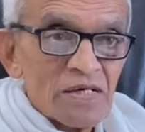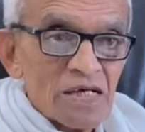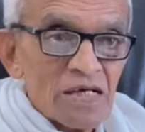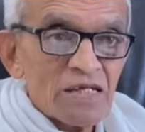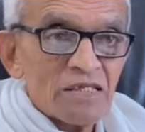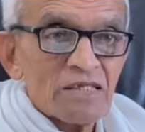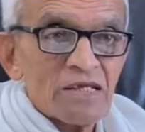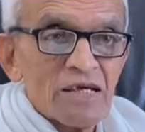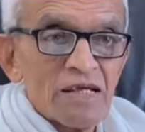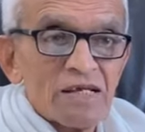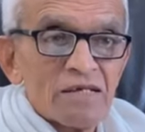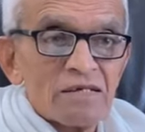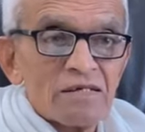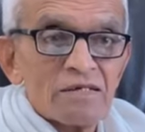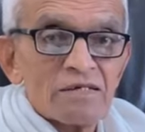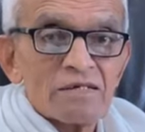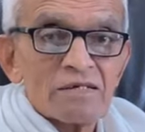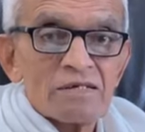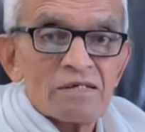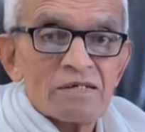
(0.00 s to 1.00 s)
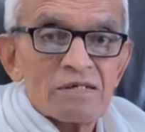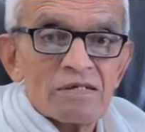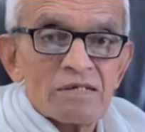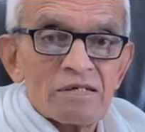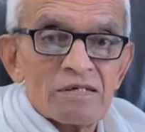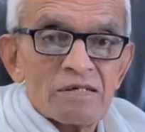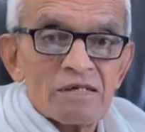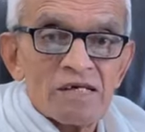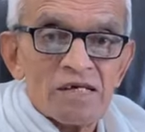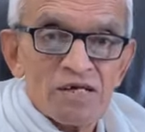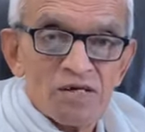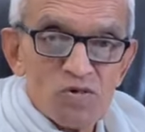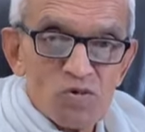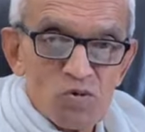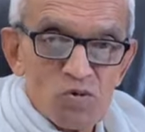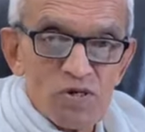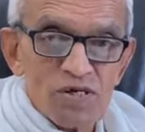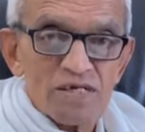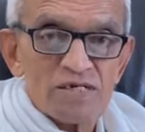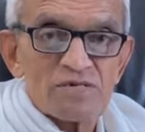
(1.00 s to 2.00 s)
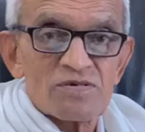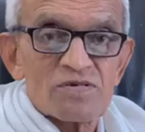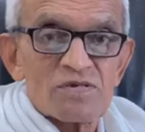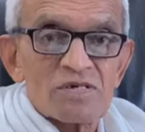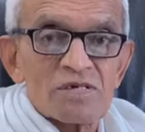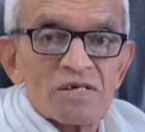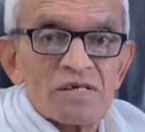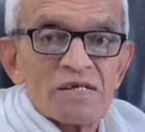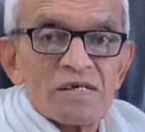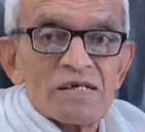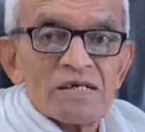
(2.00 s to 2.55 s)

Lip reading: Death and ignorance,